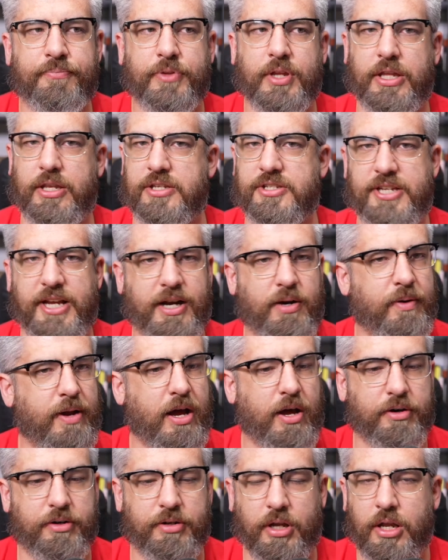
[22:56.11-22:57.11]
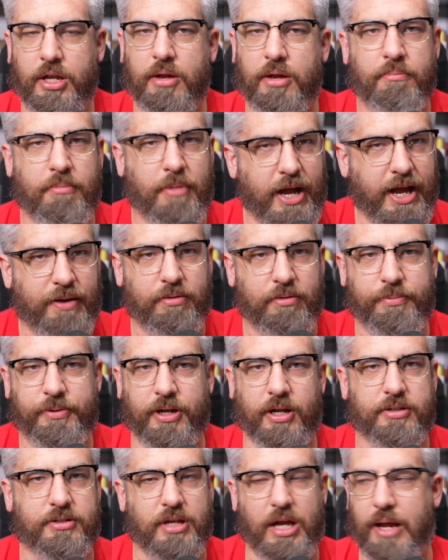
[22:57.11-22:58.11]
In the second round, Maia would be
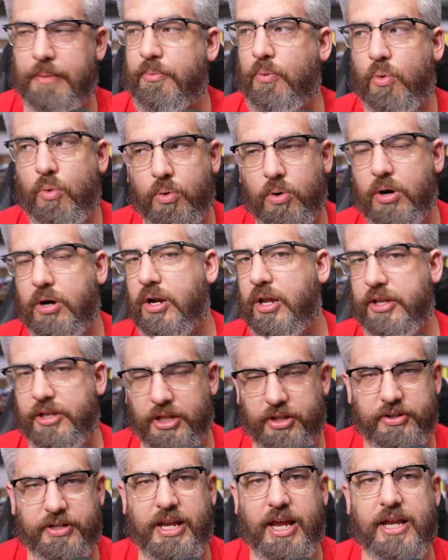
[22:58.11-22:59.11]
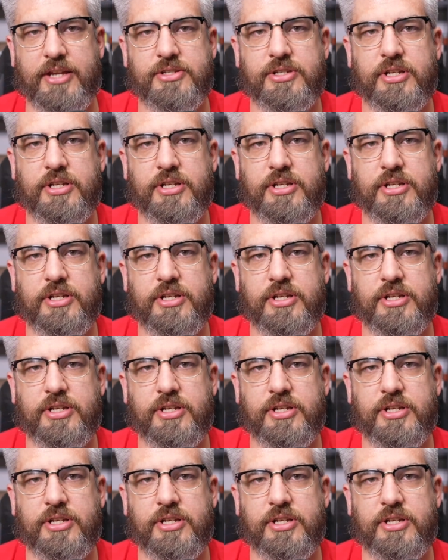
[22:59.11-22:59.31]
on top. Or in the other case,